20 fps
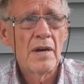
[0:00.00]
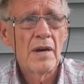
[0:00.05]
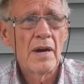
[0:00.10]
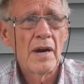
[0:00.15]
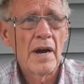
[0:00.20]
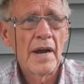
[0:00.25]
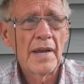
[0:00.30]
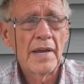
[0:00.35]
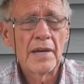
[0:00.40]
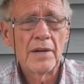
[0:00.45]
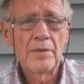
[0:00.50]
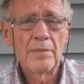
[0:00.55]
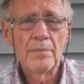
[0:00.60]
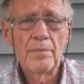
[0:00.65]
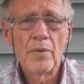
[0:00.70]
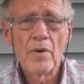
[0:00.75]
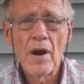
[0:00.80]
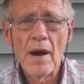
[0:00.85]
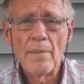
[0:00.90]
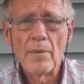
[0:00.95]
I could
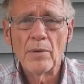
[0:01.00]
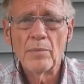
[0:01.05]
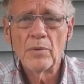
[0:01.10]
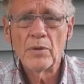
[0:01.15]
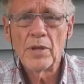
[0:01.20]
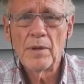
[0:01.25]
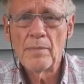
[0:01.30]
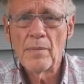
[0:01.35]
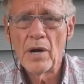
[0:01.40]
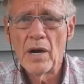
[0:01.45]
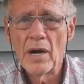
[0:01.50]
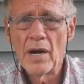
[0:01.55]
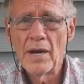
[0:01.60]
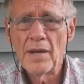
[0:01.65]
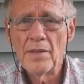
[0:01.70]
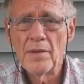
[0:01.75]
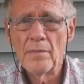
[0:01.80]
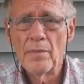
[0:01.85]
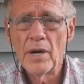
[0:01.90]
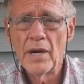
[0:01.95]
probably buy
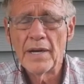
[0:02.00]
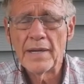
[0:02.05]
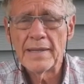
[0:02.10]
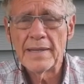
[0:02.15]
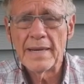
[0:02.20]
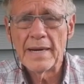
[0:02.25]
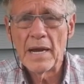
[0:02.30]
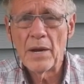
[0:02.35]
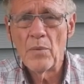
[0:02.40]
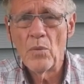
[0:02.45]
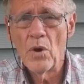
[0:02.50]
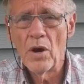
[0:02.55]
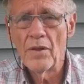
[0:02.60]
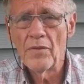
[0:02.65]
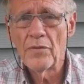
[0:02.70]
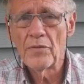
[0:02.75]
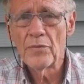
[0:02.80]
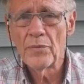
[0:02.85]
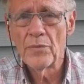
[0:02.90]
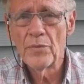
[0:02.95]
the bike that I want
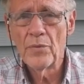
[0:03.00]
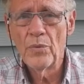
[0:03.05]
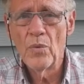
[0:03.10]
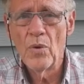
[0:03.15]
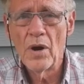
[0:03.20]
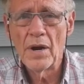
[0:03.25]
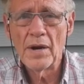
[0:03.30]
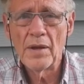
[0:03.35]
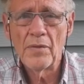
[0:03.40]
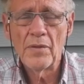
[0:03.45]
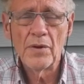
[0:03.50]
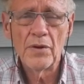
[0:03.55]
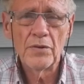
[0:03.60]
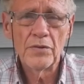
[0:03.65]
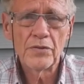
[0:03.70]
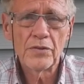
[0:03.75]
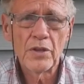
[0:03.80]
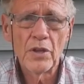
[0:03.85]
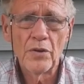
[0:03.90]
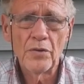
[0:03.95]
through one of
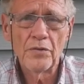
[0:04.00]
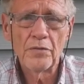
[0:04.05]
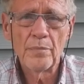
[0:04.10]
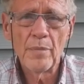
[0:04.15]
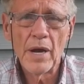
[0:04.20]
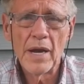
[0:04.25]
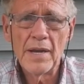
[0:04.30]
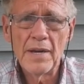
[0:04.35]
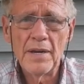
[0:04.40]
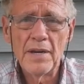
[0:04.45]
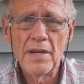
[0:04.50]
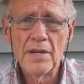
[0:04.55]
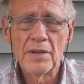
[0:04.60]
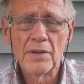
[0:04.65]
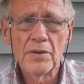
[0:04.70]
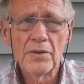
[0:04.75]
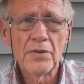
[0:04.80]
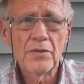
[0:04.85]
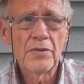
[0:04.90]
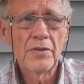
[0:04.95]
those close by
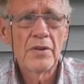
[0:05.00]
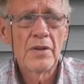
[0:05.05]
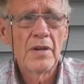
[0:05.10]
dealers.